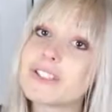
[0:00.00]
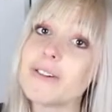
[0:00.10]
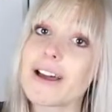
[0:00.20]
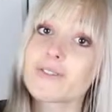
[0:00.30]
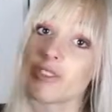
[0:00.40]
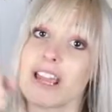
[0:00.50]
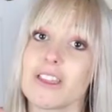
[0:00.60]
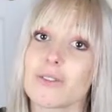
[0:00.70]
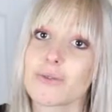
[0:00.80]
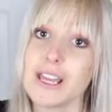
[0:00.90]
see you guys for day
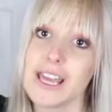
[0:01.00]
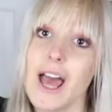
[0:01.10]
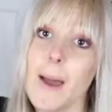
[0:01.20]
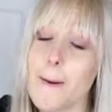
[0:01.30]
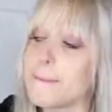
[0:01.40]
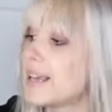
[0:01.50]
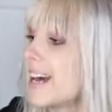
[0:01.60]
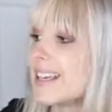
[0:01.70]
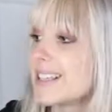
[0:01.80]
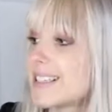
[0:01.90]
three
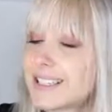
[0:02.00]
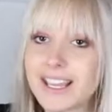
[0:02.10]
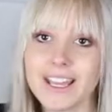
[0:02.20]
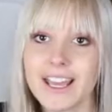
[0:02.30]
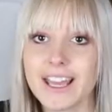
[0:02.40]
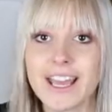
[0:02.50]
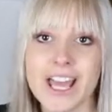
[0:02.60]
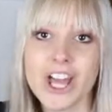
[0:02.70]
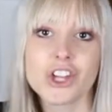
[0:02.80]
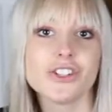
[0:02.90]
because
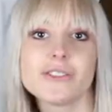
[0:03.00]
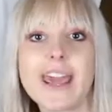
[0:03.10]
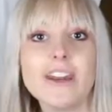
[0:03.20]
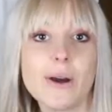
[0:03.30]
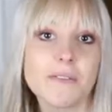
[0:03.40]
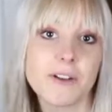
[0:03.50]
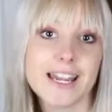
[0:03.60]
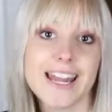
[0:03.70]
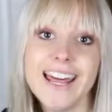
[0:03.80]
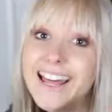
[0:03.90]
new day, new
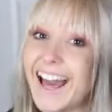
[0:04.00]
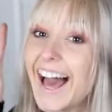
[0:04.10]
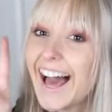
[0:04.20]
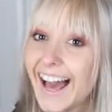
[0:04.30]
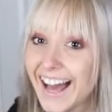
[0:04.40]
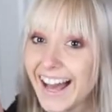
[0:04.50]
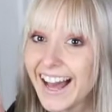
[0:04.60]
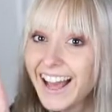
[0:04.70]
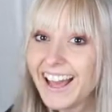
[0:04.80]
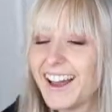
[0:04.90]
outfit.
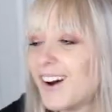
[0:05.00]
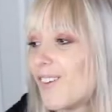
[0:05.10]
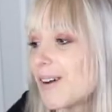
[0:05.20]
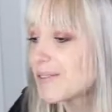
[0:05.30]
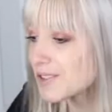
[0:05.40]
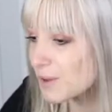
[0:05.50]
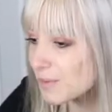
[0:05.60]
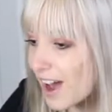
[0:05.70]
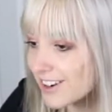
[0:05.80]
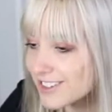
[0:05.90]
Why am I so
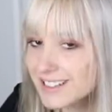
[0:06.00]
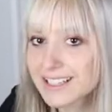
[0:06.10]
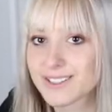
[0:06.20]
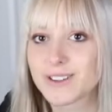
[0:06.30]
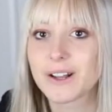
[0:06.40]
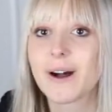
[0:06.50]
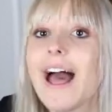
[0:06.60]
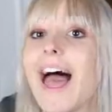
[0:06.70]
obnoxious in this video?